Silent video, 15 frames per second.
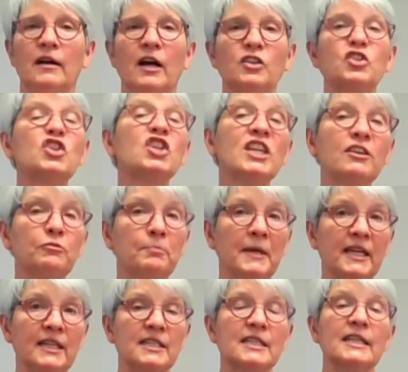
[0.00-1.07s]

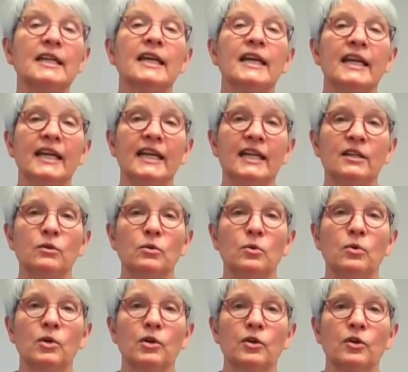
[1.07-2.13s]
achievement in
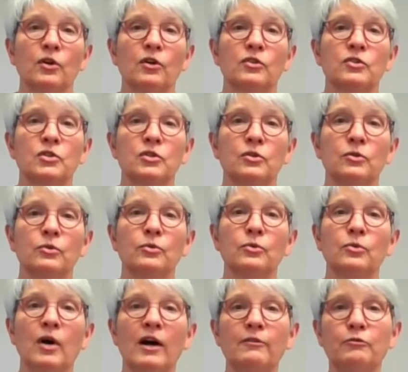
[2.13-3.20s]
order
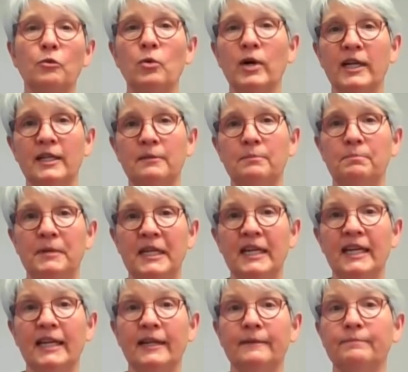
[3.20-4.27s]
to avoid
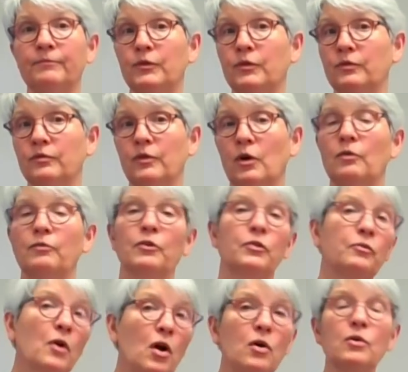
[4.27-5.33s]
being
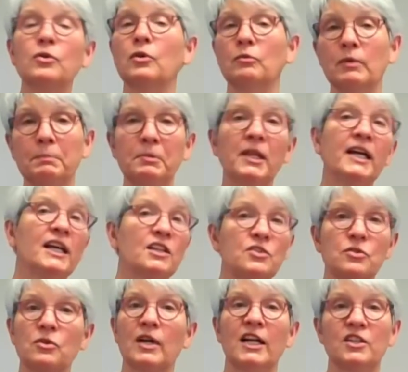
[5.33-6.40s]
overthrown or
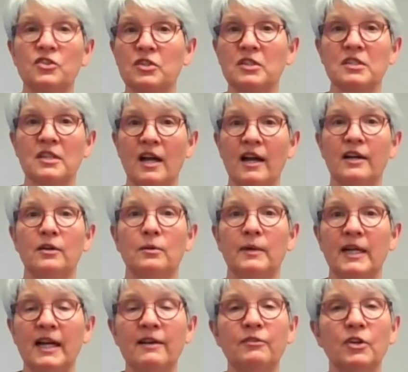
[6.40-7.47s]
replaced or edged aside or
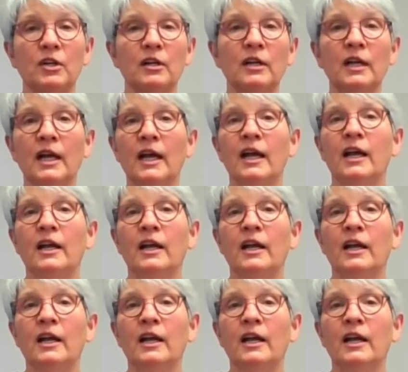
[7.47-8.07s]
whatever